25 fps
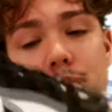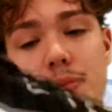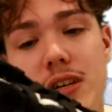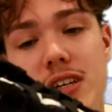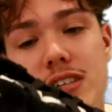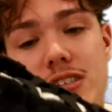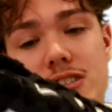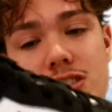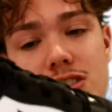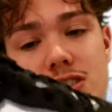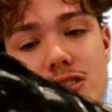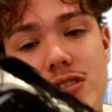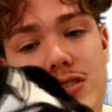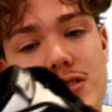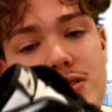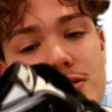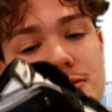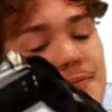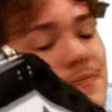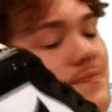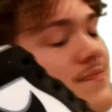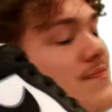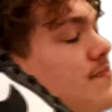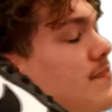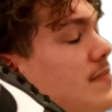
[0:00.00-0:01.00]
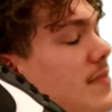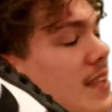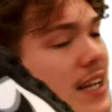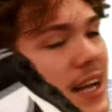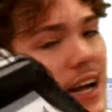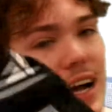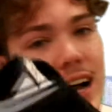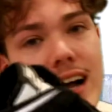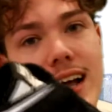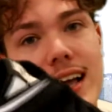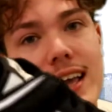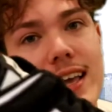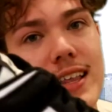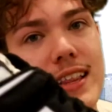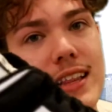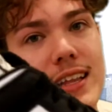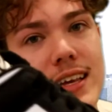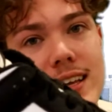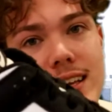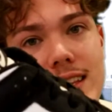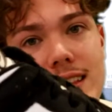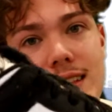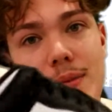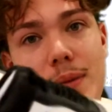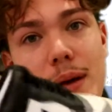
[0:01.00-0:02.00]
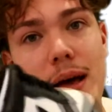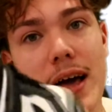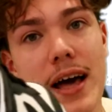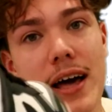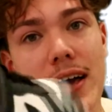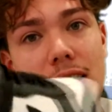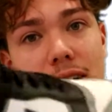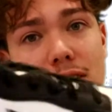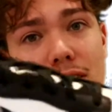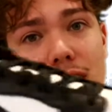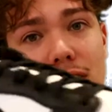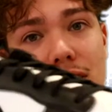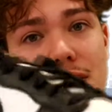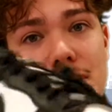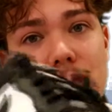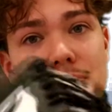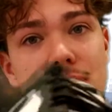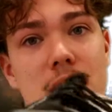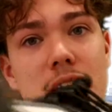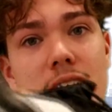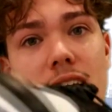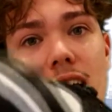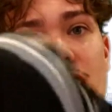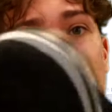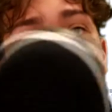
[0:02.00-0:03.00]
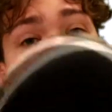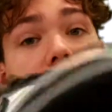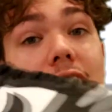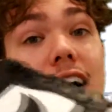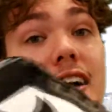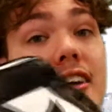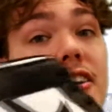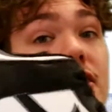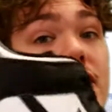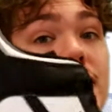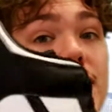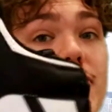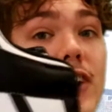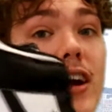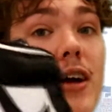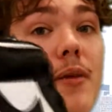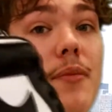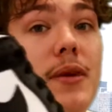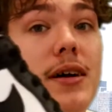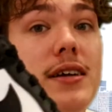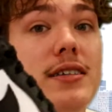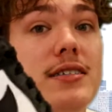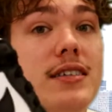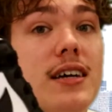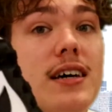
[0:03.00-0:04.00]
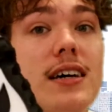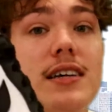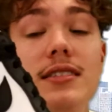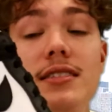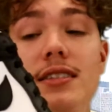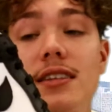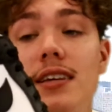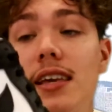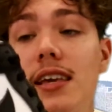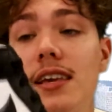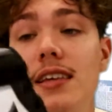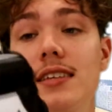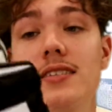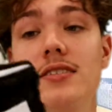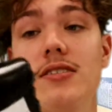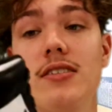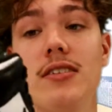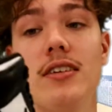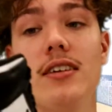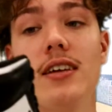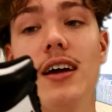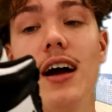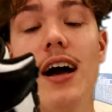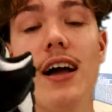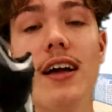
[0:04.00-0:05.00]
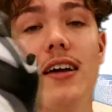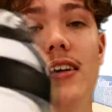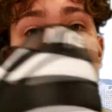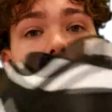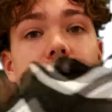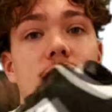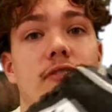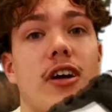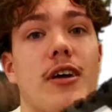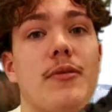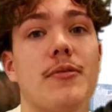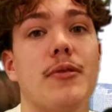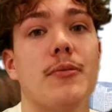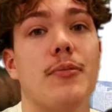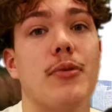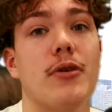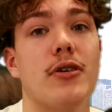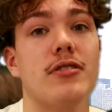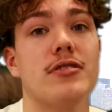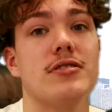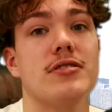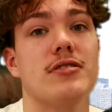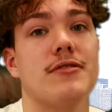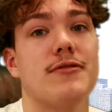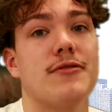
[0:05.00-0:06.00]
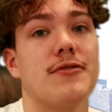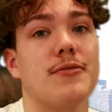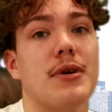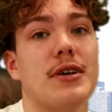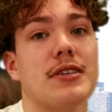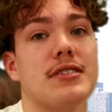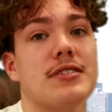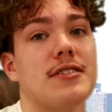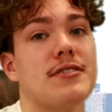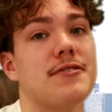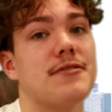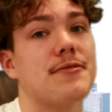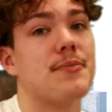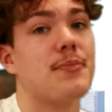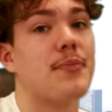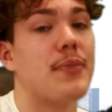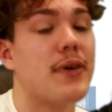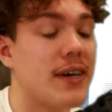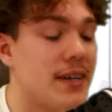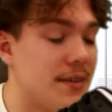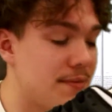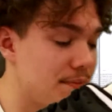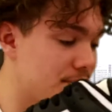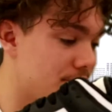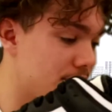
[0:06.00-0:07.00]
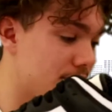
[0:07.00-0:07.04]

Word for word: bitch shoe. I ain't liking them at all. I could have grabbed my size easily. I could have grabbed the personal for myself, but